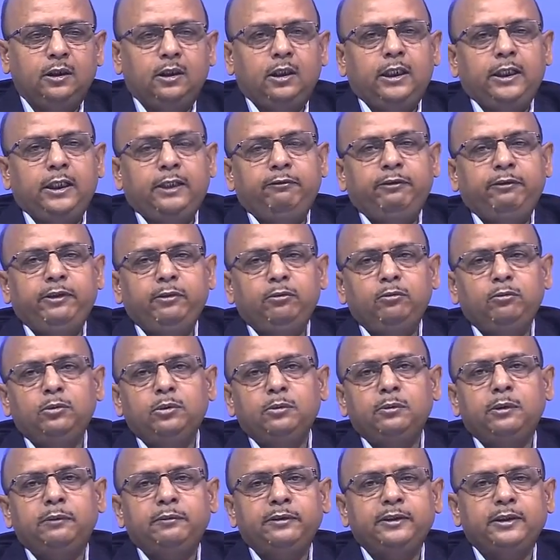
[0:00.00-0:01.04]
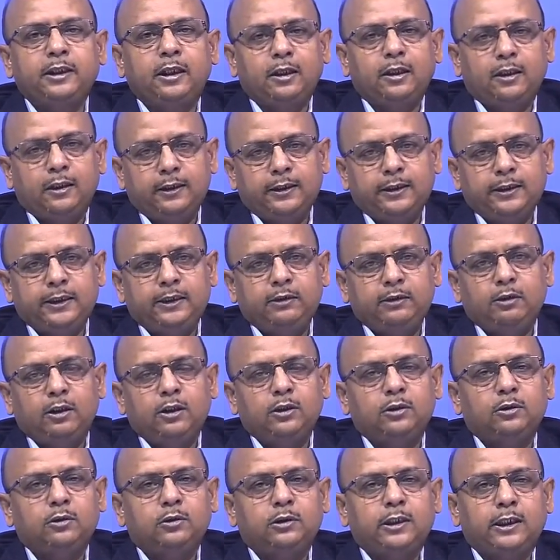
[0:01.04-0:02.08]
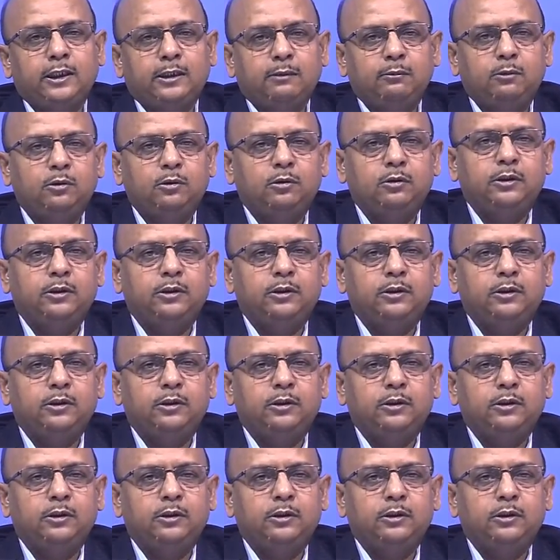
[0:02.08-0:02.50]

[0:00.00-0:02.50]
and when you move up in the hierarchy, you also talk about